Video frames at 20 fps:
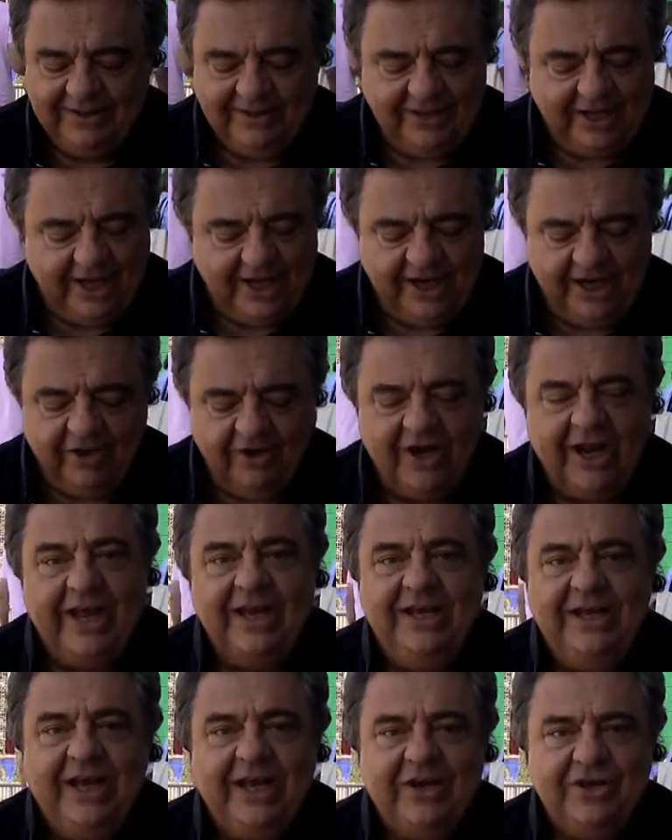Not a good
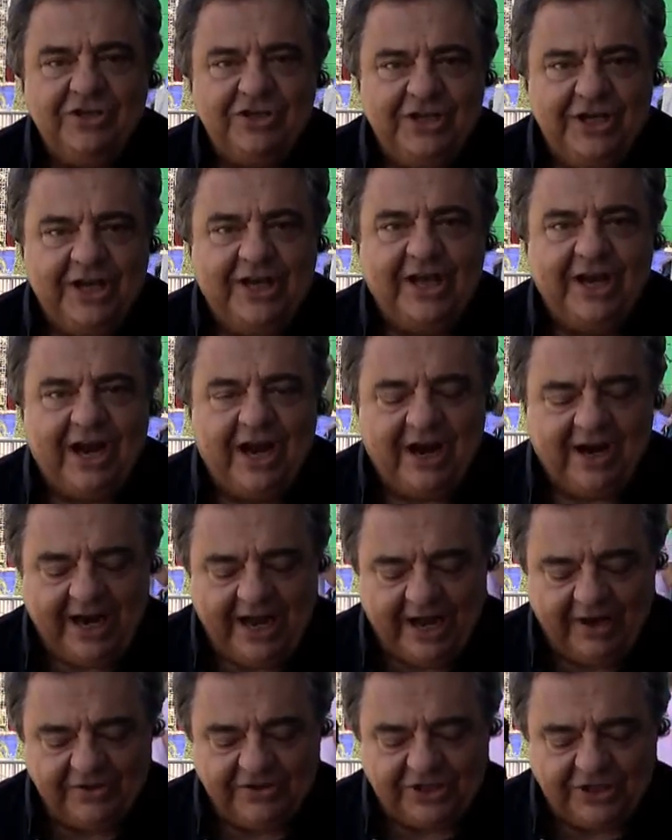idea to sneak at our
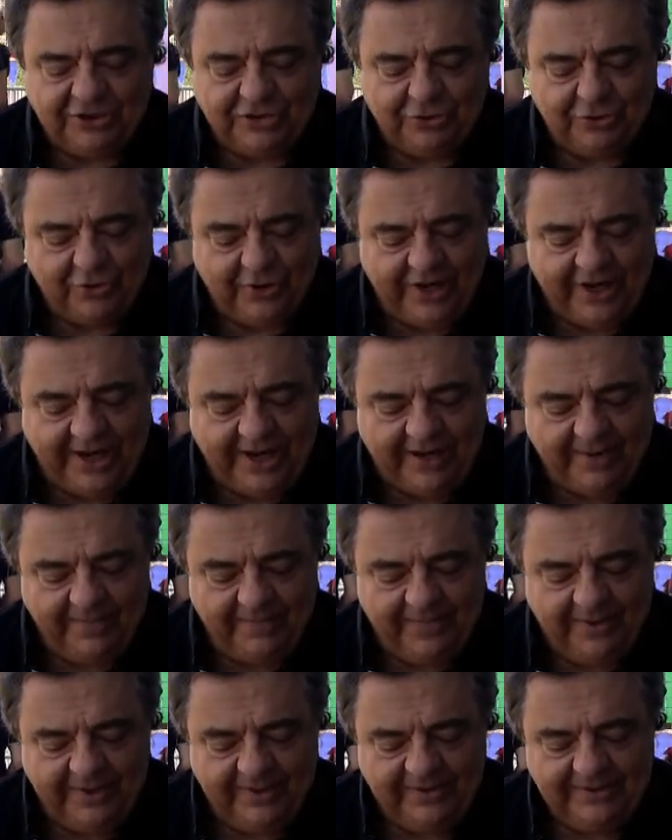house at 2
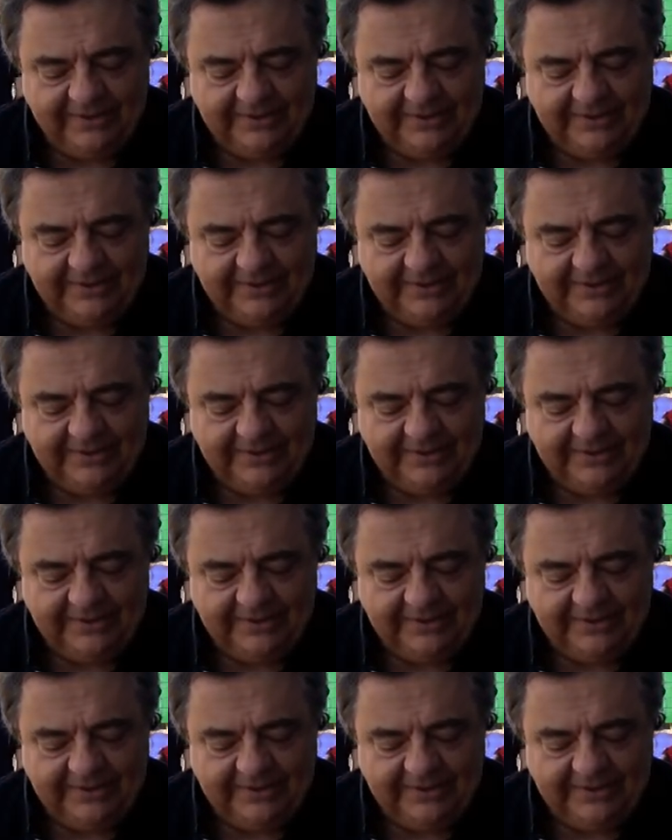a.m.